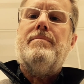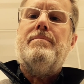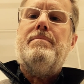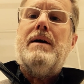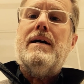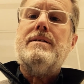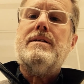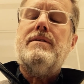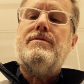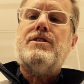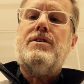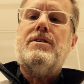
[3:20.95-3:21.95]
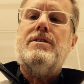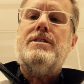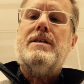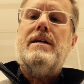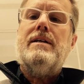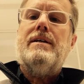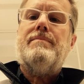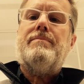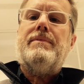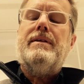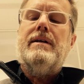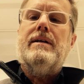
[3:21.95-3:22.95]
positive charge on it.
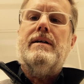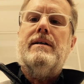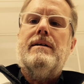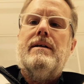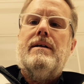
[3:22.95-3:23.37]
The